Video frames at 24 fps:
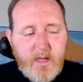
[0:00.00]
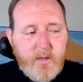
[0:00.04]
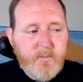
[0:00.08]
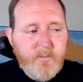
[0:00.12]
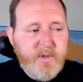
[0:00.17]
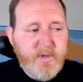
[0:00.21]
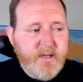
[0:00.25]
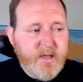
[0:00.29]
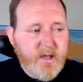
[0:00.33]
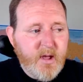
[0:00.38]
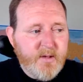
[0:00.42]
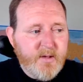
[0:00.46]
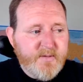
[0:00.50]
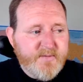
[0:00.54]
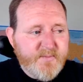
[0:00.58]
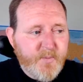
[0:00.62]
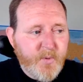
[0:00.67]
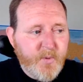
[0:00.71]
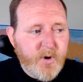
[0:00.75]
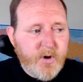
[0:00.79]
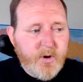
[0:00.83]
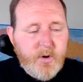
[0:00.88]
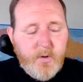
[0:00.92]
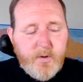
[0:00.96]
because
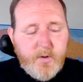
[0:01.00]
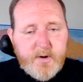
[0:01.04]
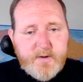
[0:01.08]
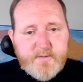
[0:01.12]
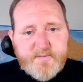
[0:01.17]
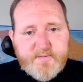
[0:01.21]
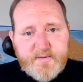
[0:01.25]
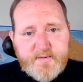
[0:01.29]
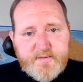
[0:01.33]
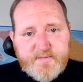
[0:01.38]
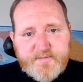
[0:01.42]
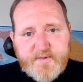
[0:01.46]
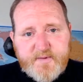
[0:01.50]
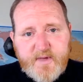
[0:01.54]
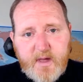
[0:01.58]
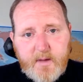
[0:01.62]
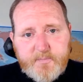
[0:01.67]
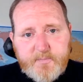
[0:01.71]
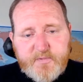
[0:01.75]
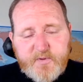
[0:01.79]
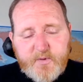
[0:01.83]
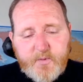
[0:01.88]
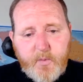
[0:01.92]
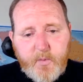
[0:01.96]
Workhorse
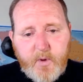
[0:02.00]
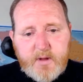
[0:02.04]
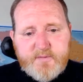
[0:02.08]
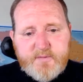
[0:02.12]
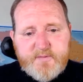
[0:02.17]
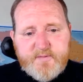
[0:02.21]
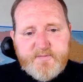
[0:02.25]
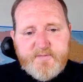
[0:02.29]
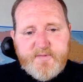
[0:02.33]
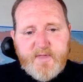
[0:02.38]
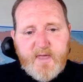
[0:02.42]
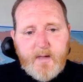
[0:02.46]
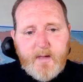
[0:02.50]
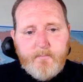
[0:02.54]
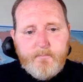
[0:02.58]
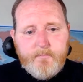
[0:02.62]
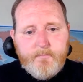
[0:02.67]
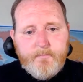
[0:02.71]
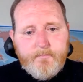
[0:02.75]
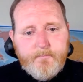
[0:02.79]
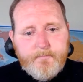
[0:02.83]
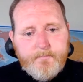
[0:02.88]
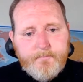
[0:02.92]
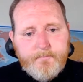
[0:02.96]
skipped one step.
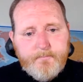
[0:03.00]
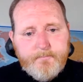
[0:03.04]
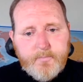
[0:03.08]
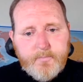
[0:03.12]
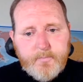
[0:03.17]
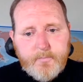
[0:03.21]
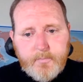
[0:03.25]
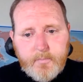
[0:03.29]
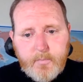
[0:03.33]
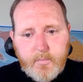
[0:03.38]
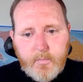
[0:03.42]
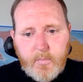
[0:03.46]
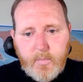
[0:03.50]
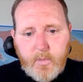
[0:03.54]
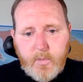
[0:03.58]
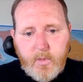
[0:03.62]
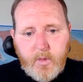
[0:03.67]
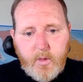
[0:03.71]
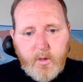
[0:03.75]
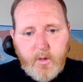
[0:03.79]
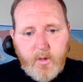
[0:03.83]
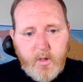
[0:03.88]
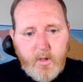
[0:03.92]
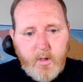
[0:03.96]

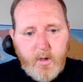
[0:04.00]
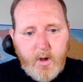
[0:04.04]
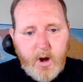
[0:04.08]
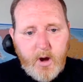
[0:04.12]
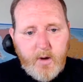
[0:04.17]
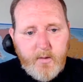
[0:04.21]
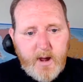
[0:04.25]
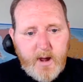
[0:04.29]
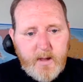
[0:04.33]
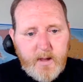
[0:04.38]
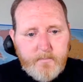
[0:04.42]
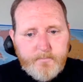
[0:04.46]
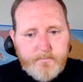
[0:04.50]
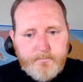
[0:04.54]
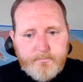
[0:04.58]
All right.